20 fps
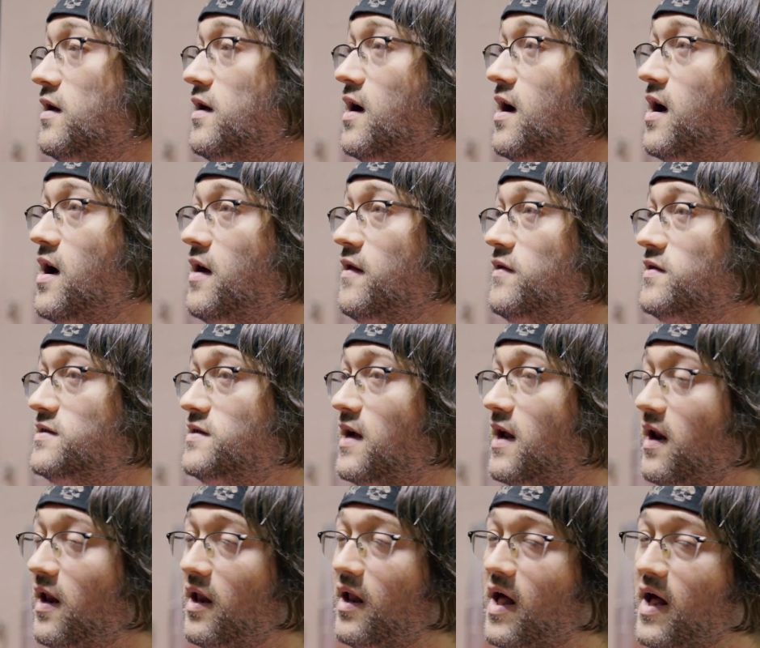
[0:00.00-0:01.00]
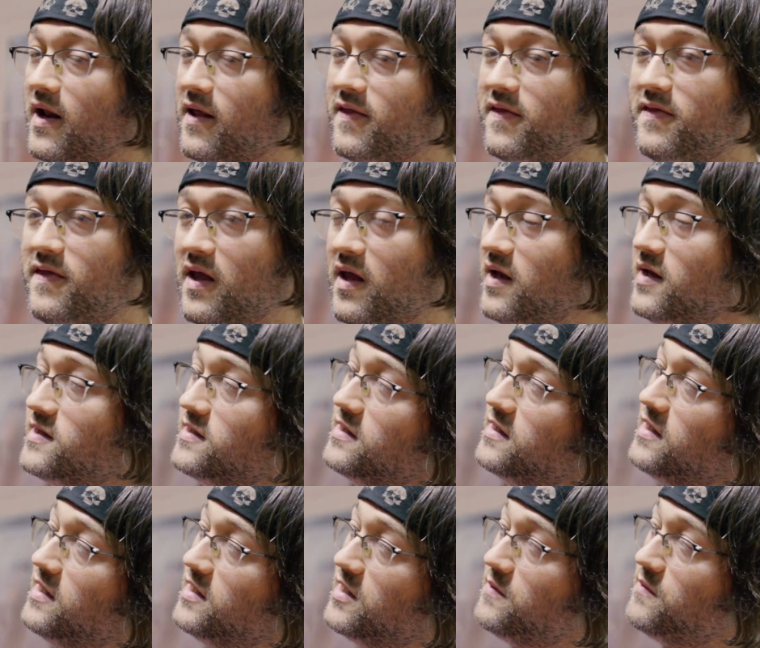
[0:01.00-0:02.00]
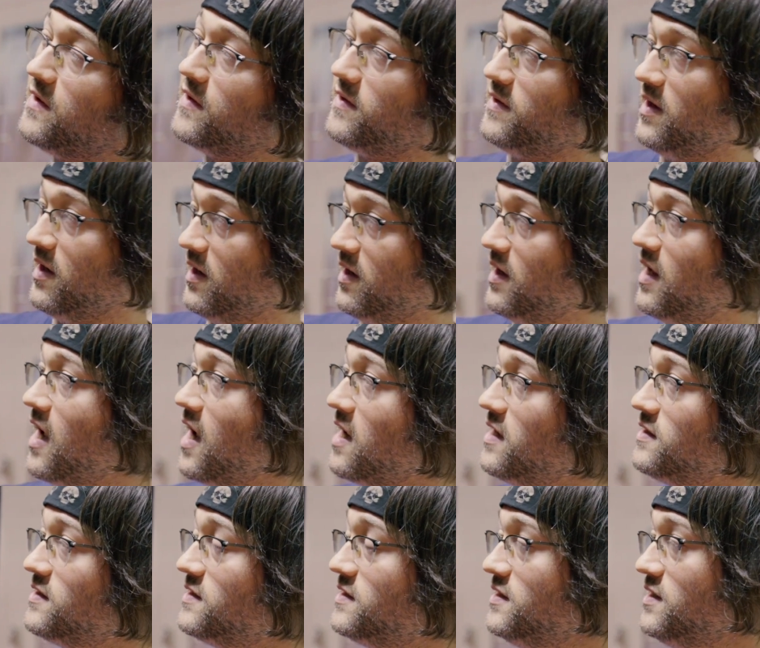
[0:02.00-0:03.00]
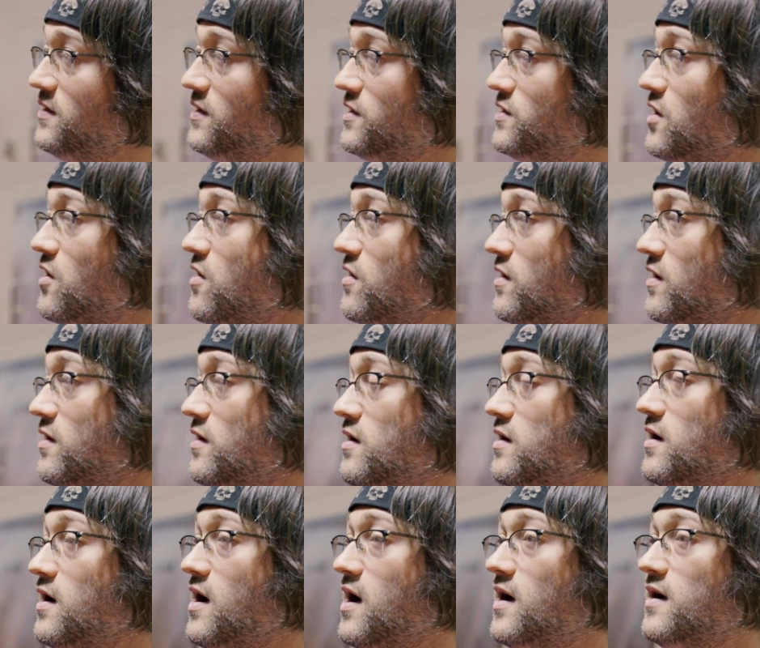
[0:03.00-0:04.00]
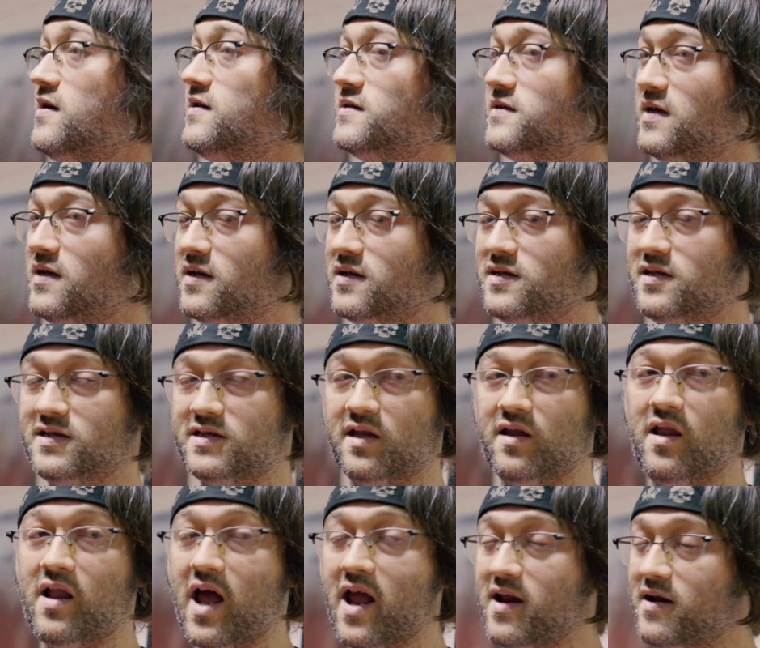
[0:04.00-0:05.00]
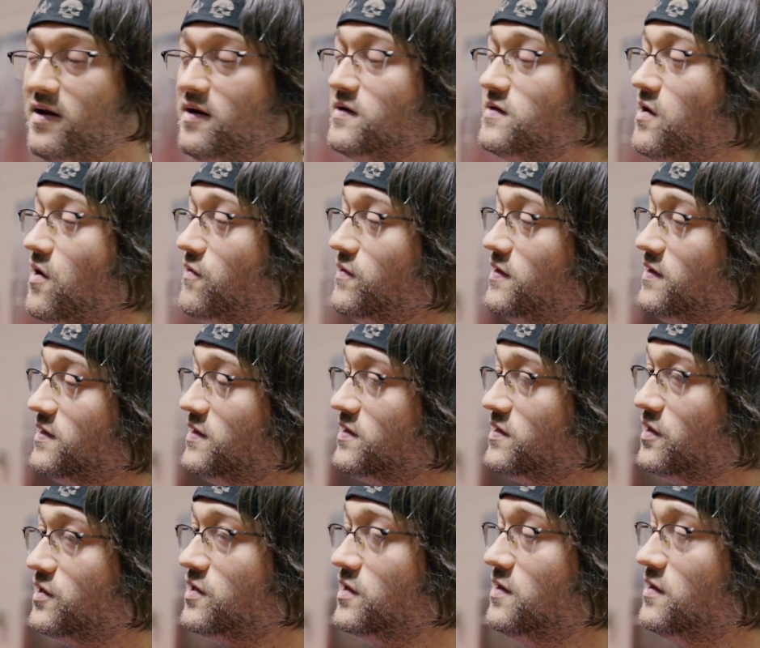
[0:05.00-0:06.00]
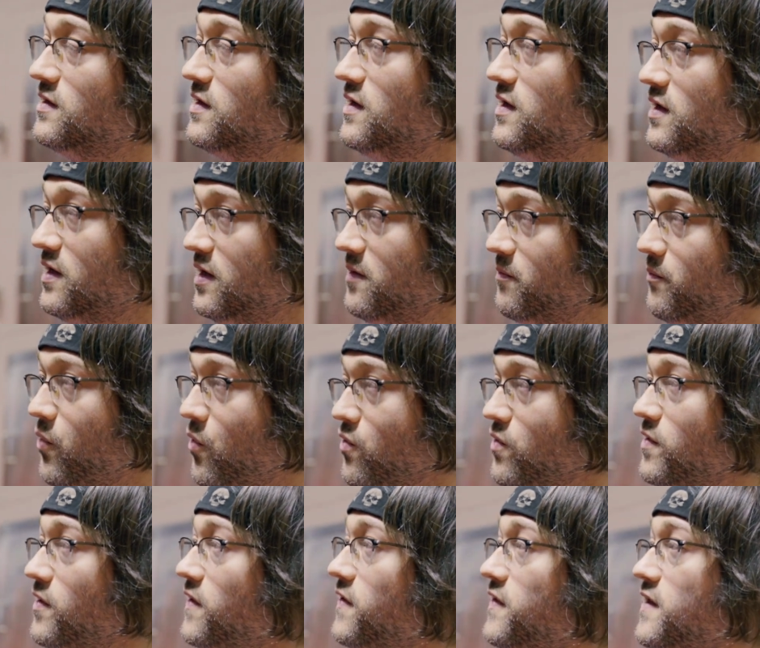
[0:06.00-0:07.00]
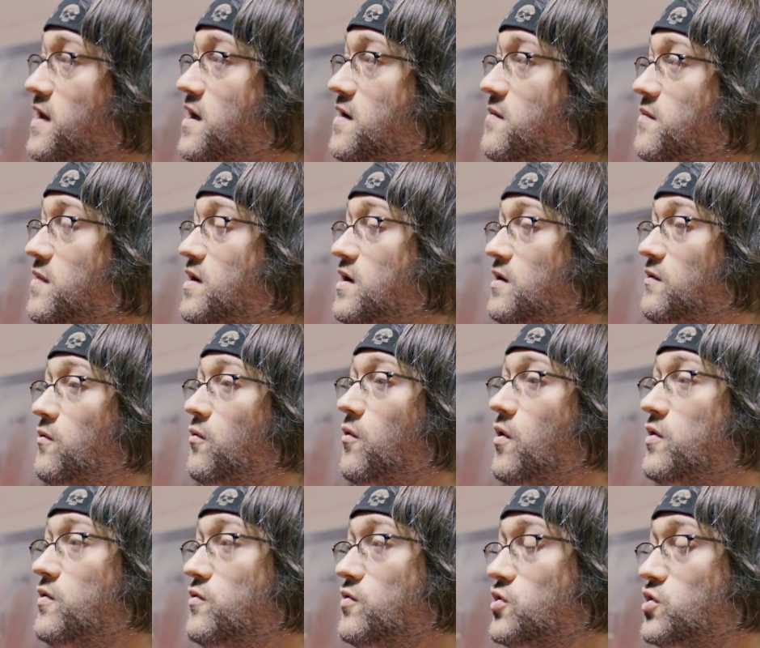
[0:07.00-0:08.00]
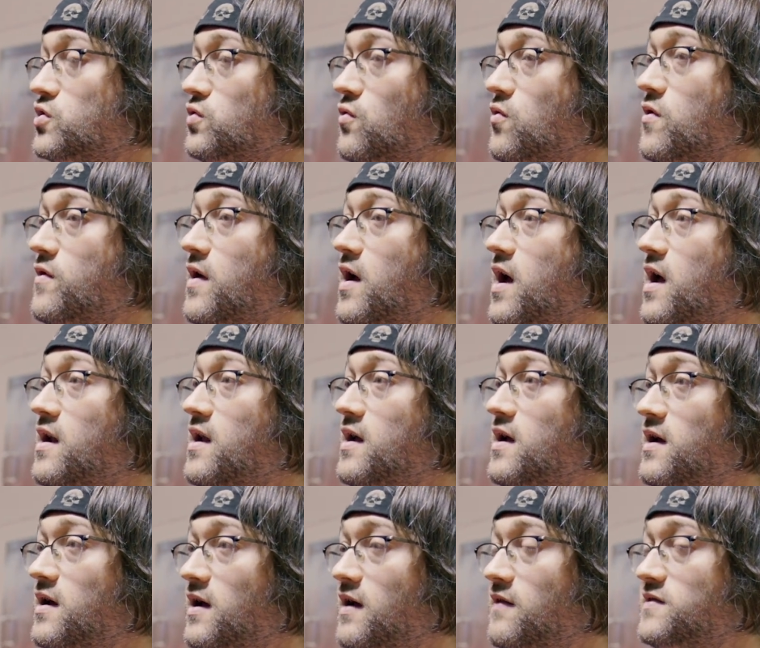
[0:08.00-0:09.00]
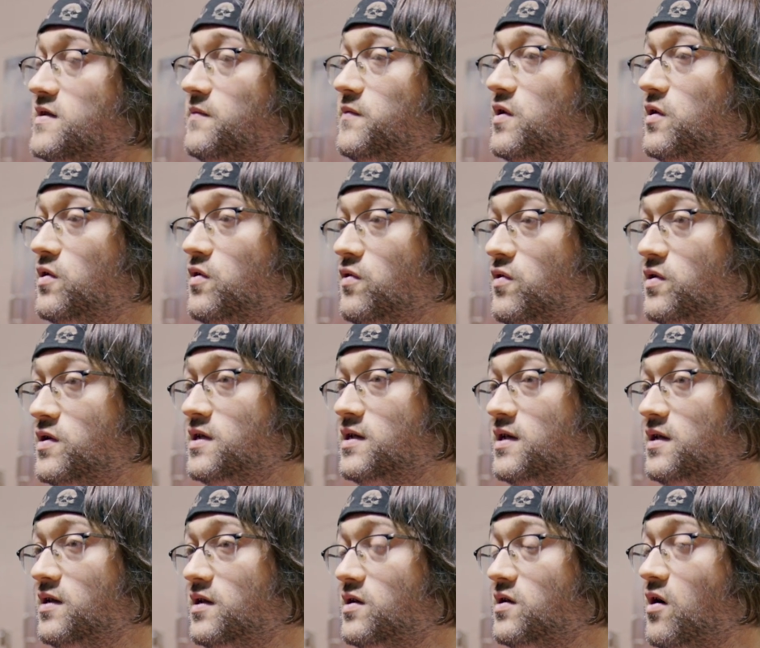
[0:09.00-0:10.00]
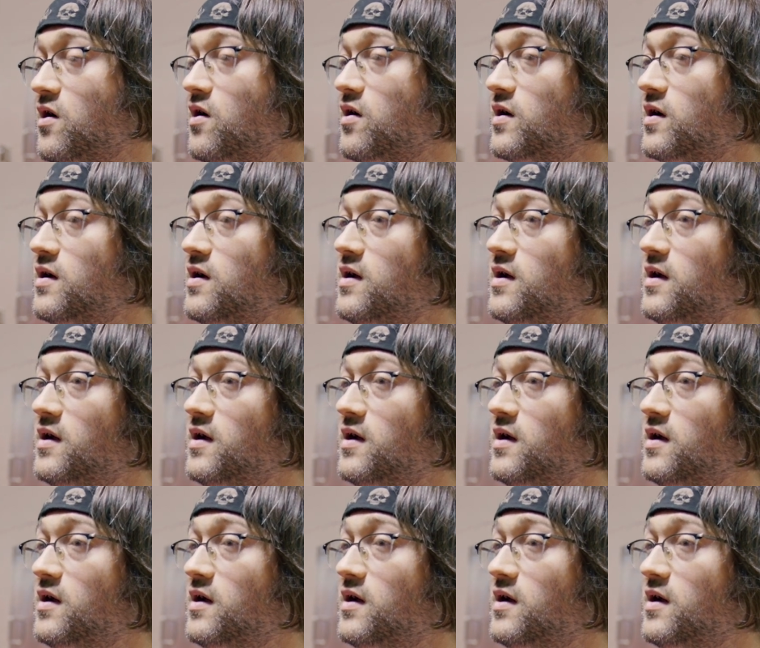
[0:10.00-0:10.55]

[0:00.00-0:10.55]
Uh, there's not a lot of things in Kingdom Death that can see in the dark, because uh, like since light and darkness is such an important theme, we want to ensure that if something could see in the dark,